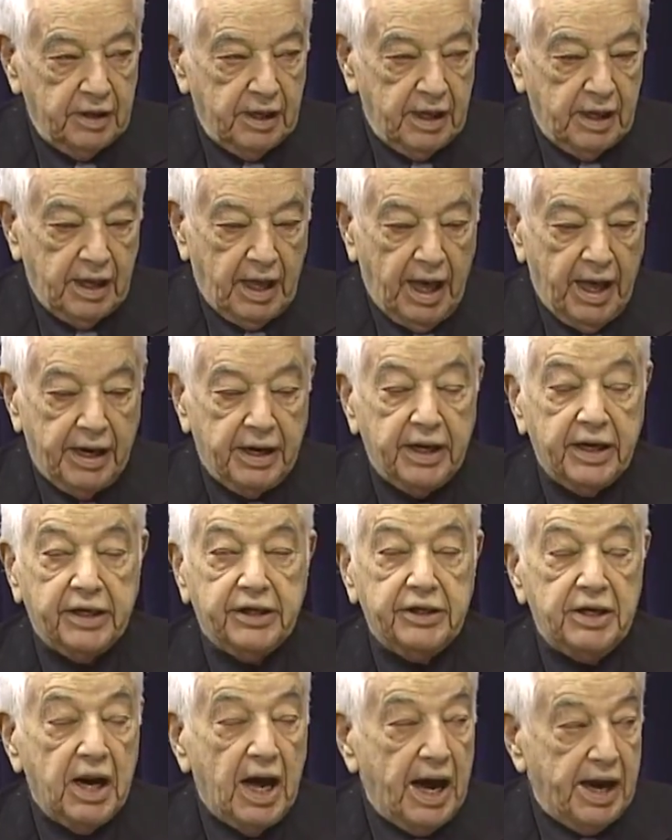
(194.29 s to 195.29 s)
had
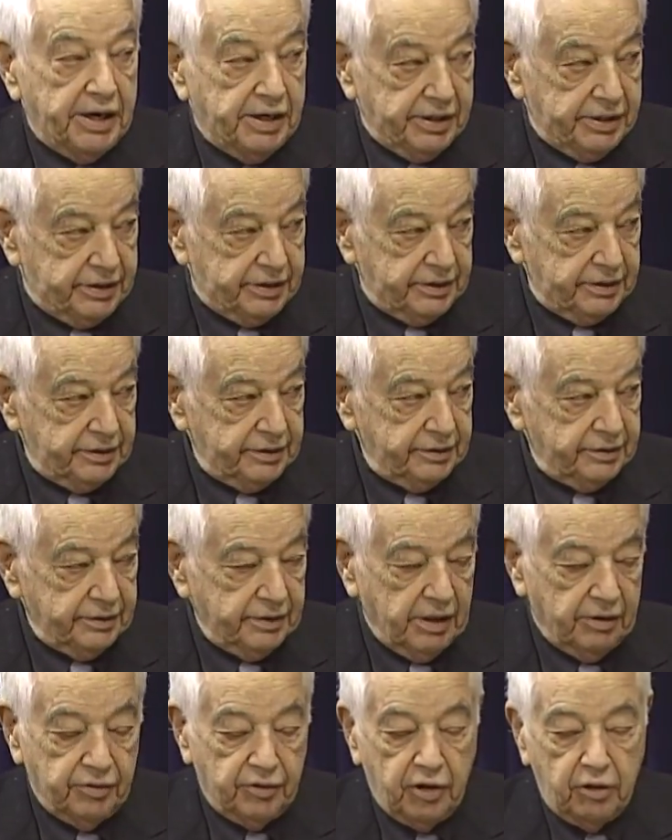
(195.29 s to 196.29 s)
ignited.
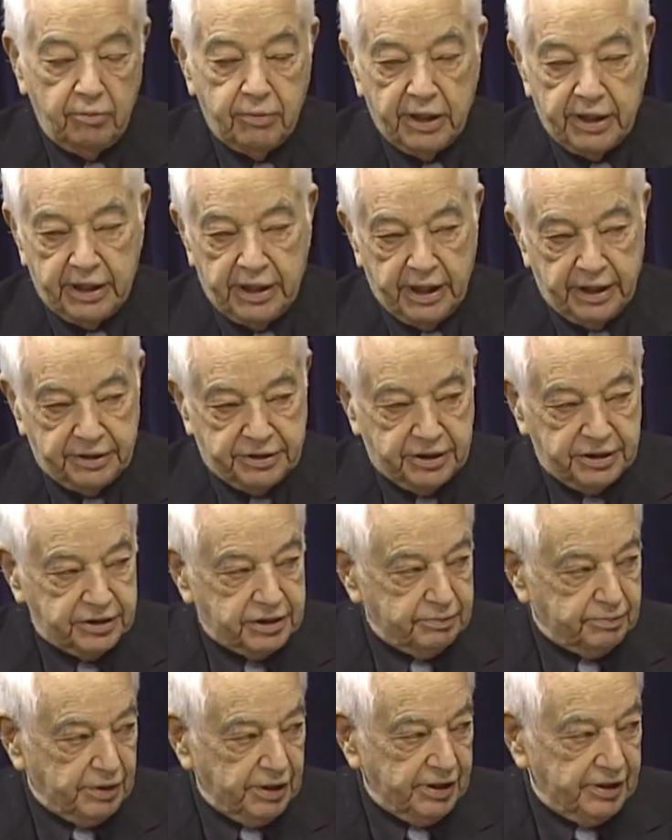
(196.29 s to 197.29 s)
No, nobody
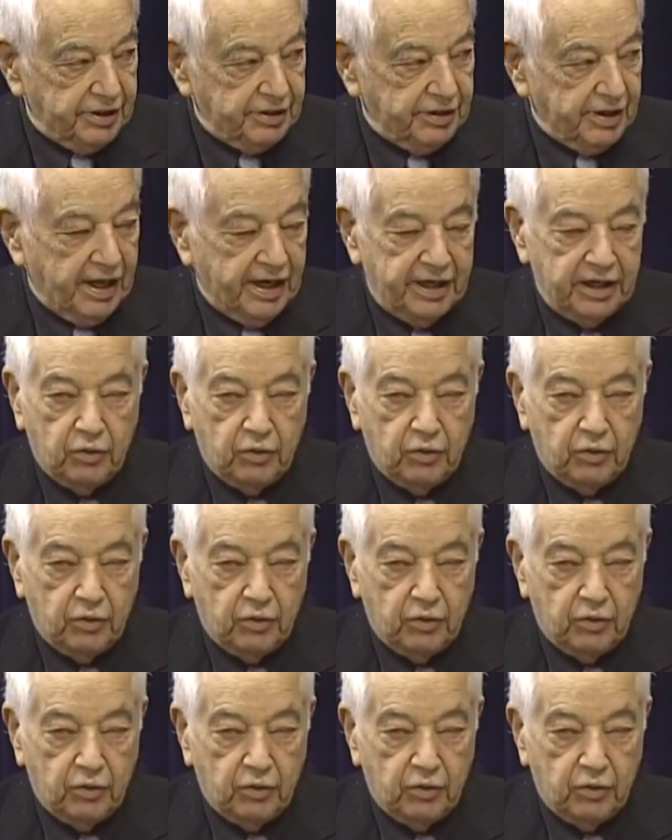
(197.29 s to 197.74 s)
anticipated that.